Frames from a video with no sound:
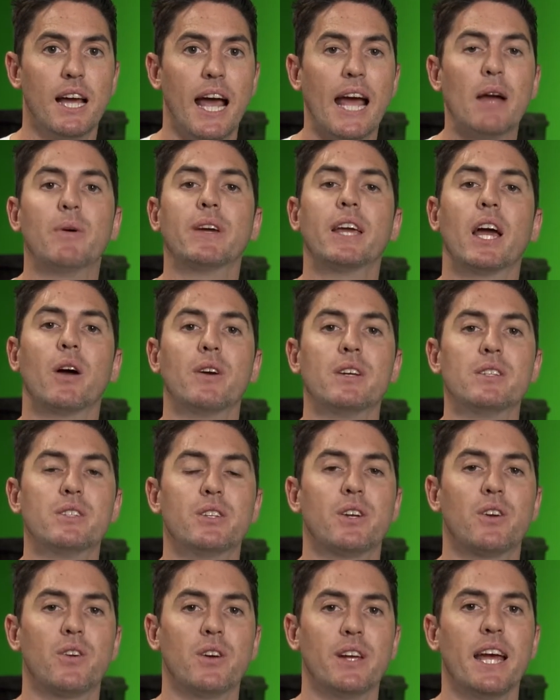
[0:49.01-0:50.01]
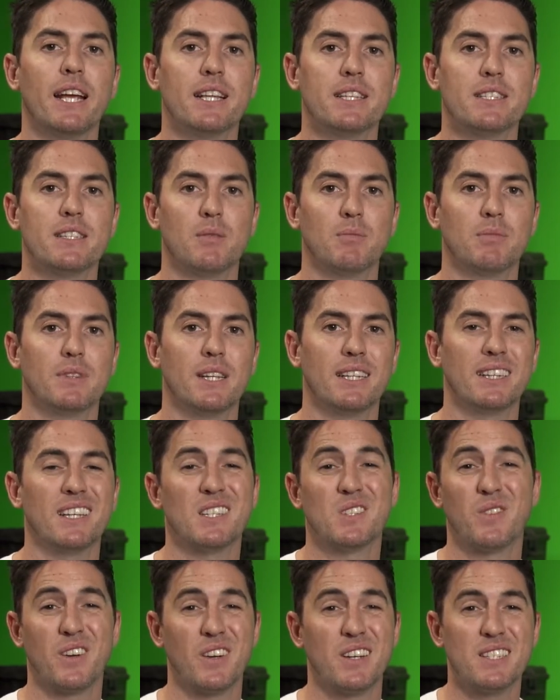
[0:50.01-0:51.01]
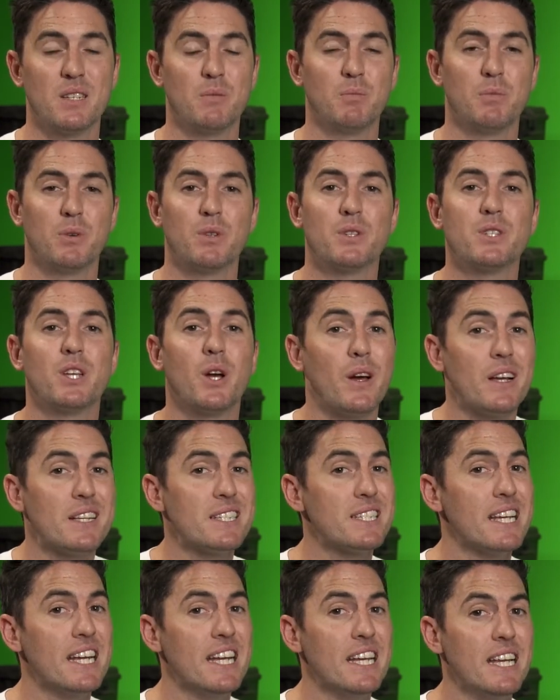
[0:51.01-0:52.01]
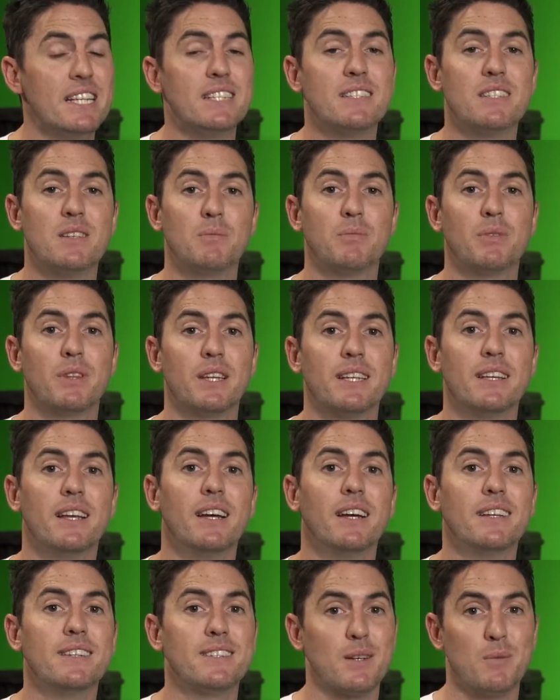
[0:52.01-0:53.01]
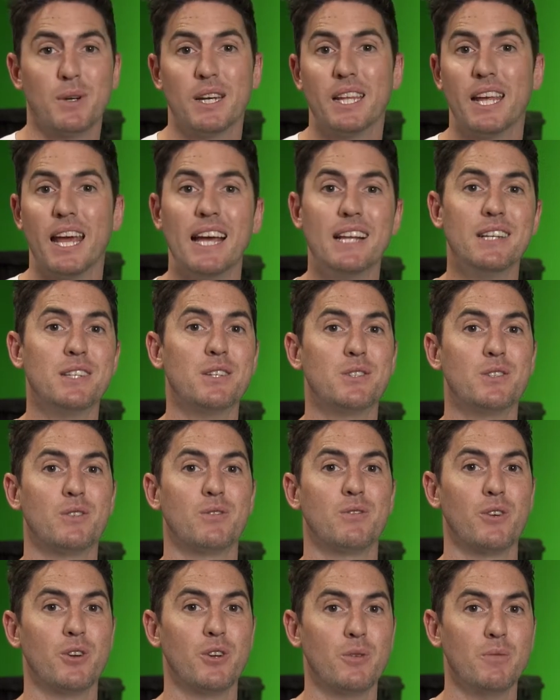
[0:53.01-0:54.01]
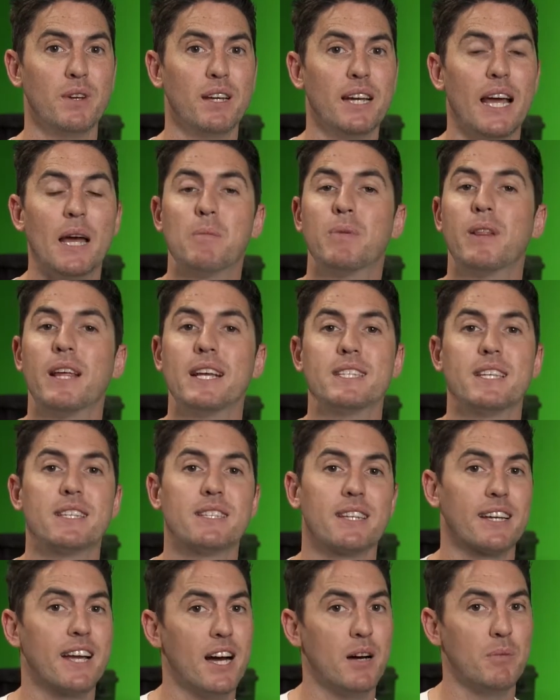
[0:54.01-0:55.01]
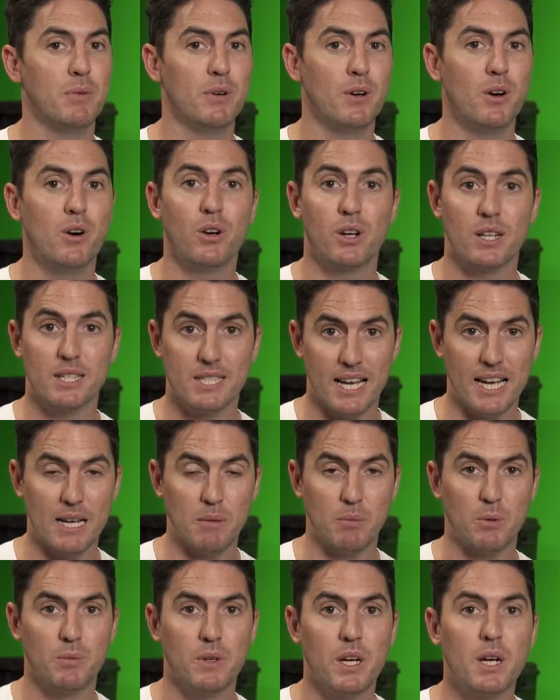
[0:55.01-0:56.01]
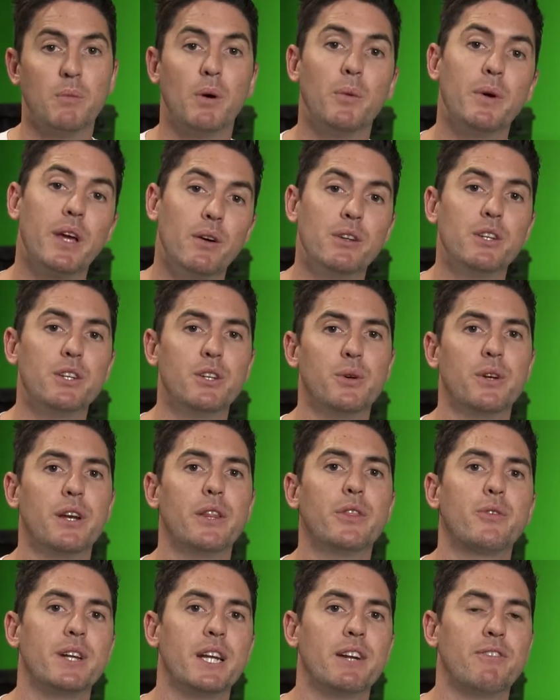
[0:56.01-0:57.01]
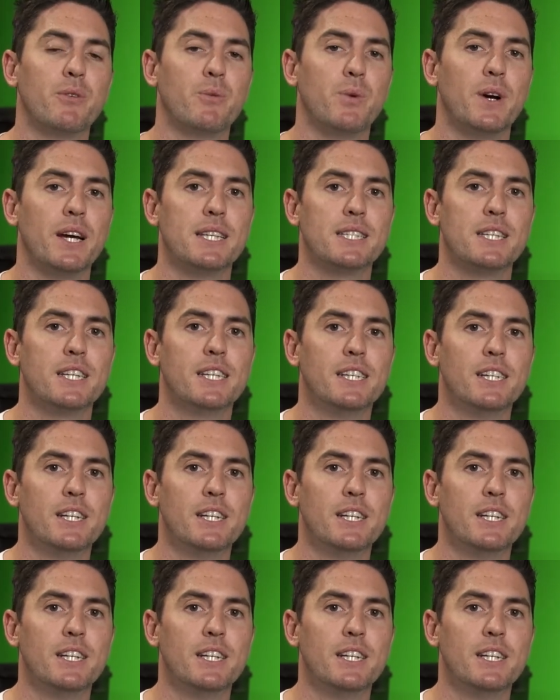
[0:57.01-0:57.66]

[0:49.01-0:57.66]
And we're going to create something that's very simple. So our scene is simply somebody enters a room and places a cup on a table. But we're going to do it in 3 different ways.